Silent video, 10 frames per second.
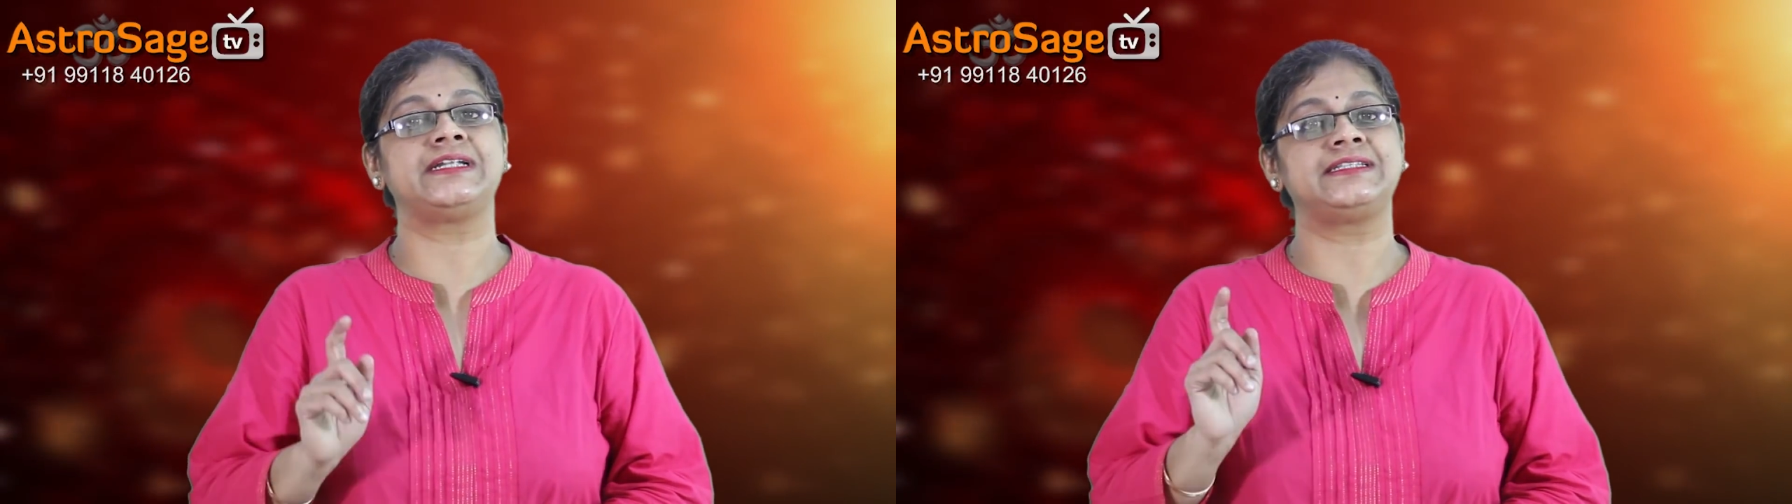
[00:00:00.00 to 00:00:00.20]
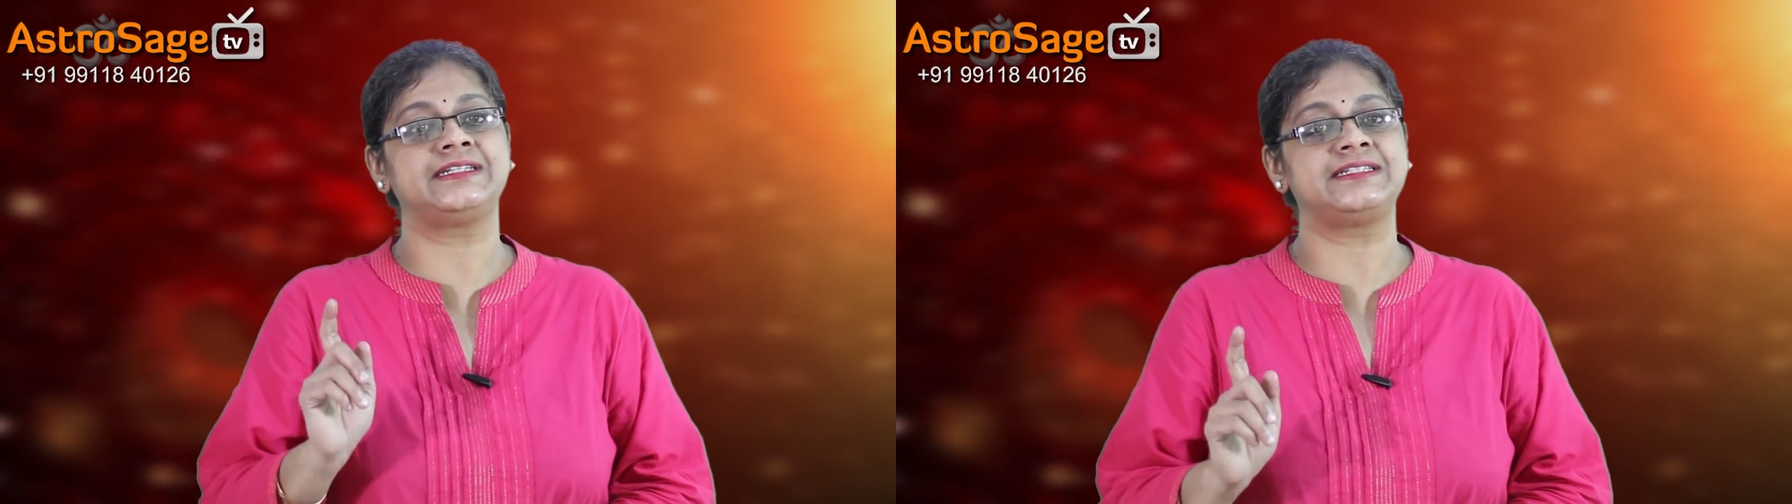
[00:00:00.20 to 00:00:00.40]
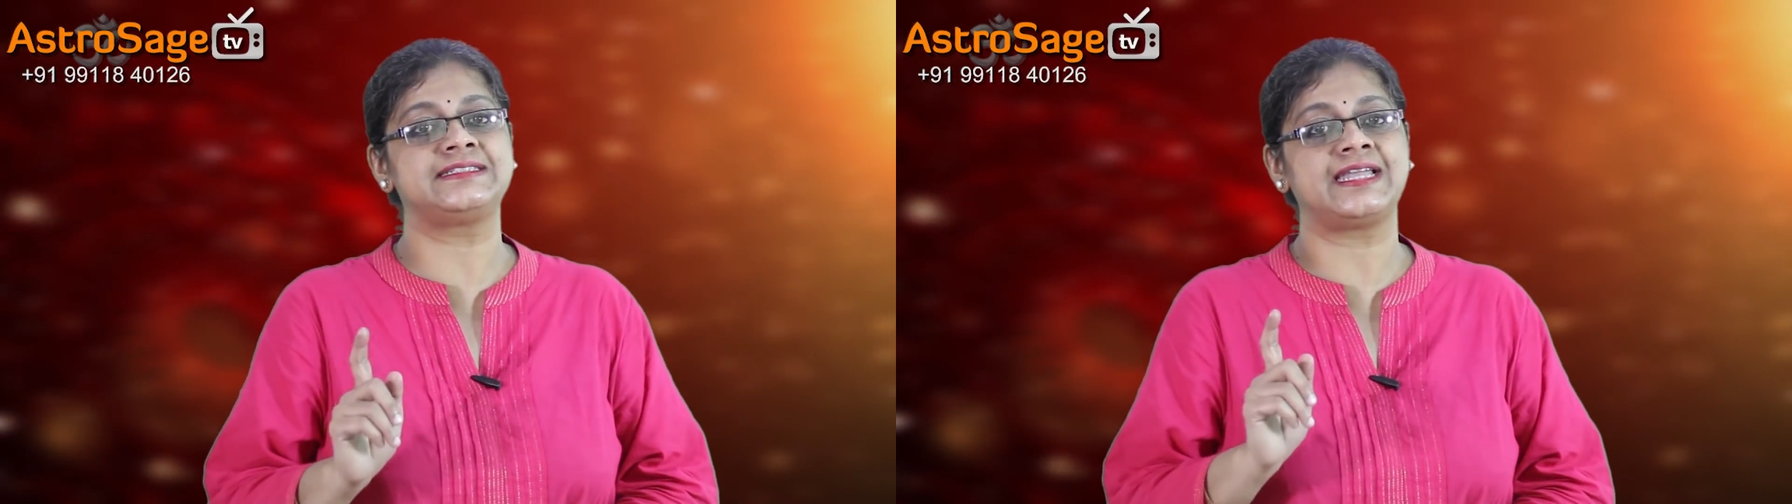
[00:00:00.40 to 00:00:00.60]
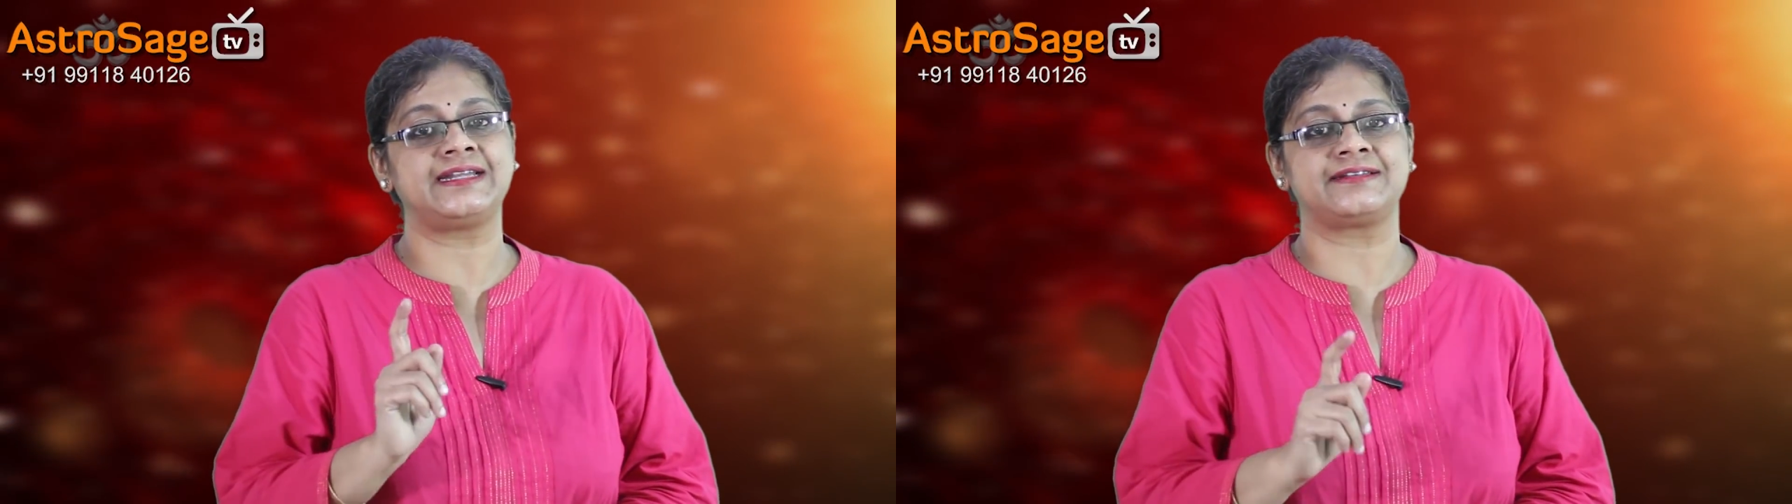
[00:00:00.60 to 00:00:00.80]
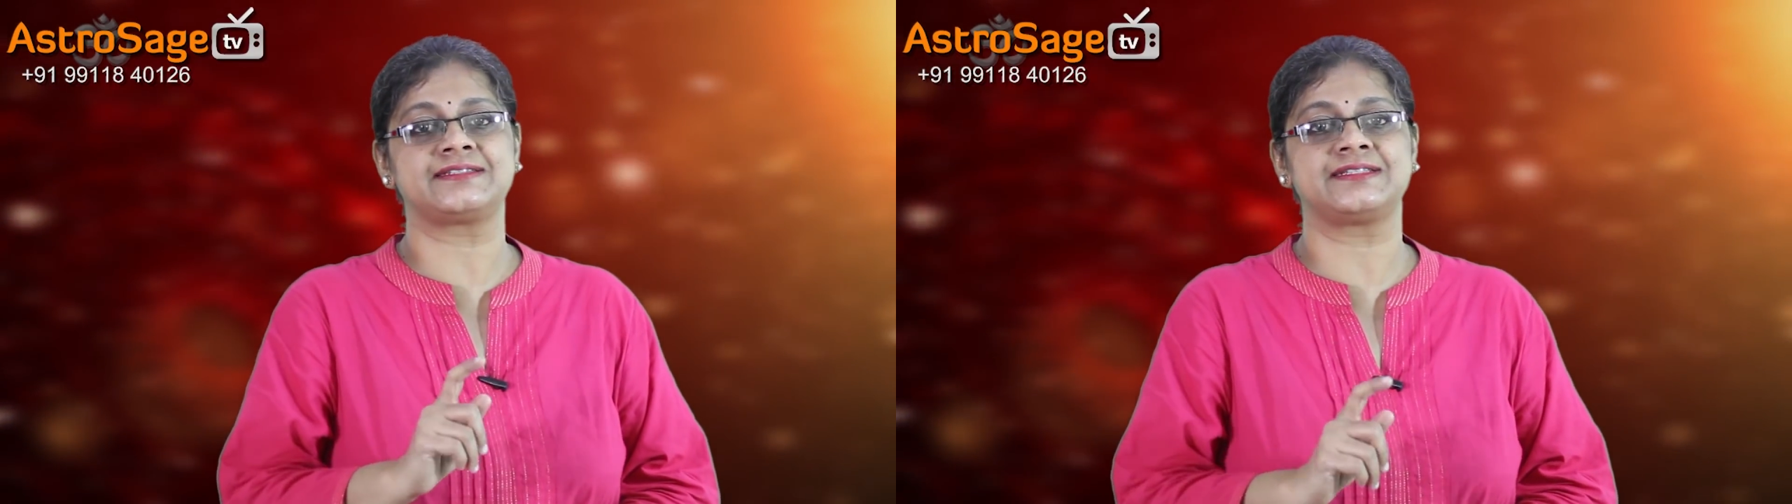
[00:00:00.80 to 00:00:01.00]
get the
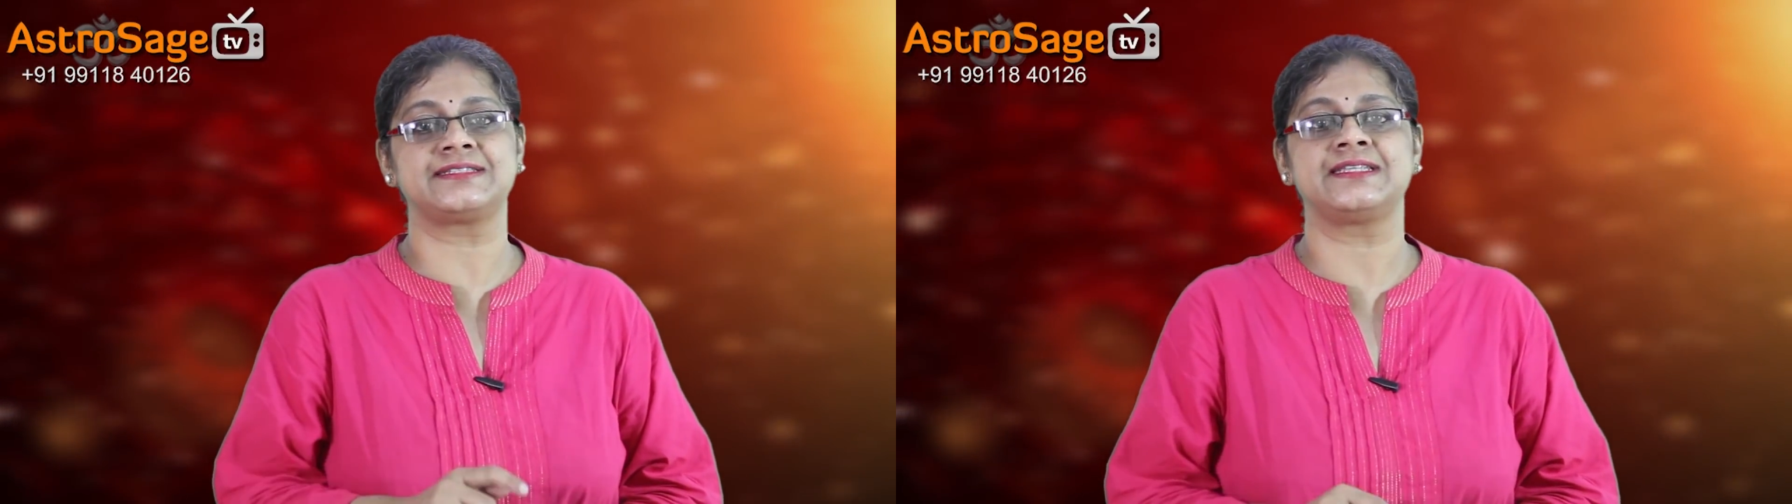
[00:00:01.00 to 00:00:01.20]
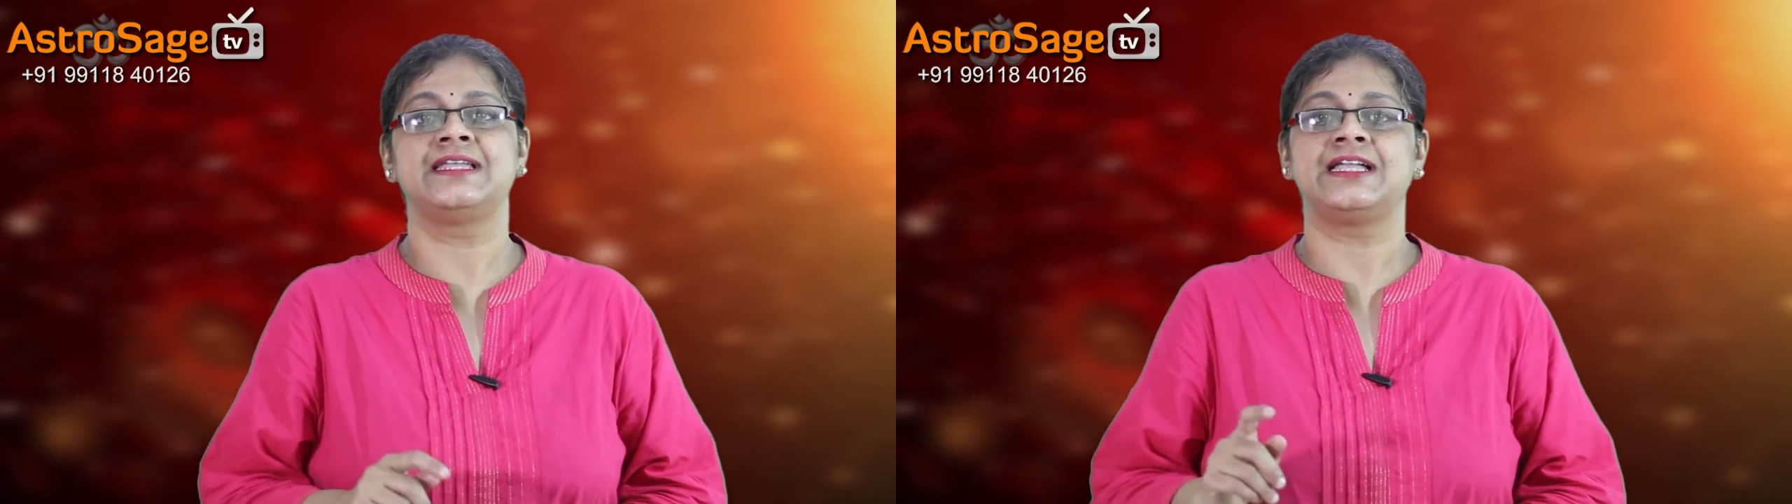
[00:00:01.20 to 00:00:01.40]
desired results